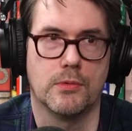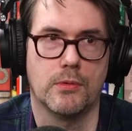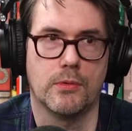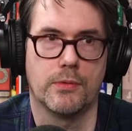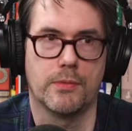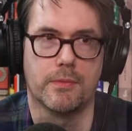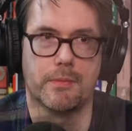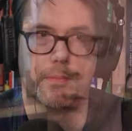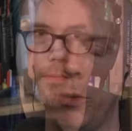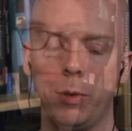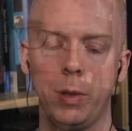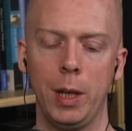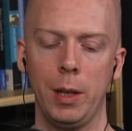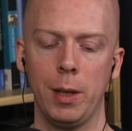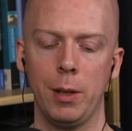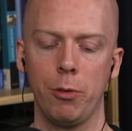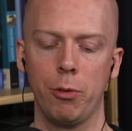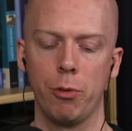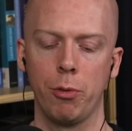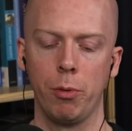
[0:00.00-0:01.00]
But so you're
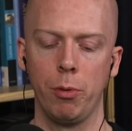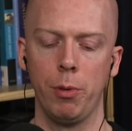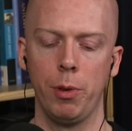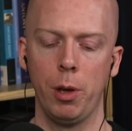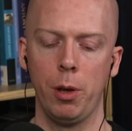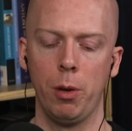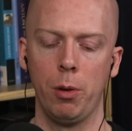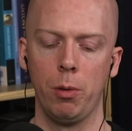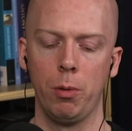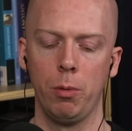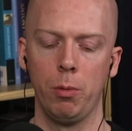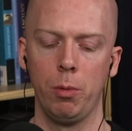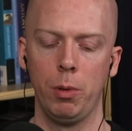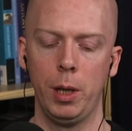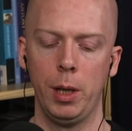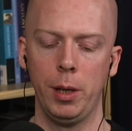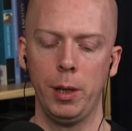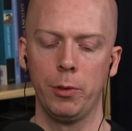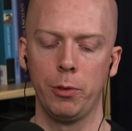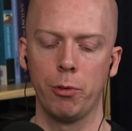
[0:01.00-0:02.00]
saying that's true, though.
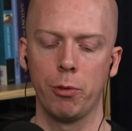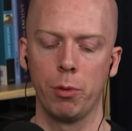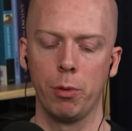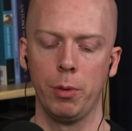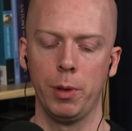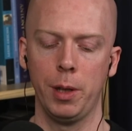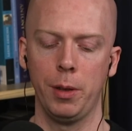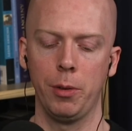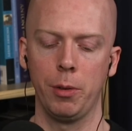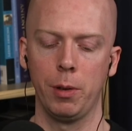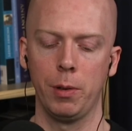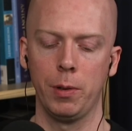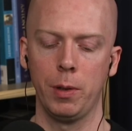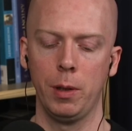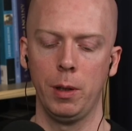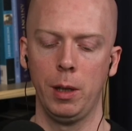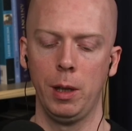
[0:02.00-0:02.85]
It is true that there's...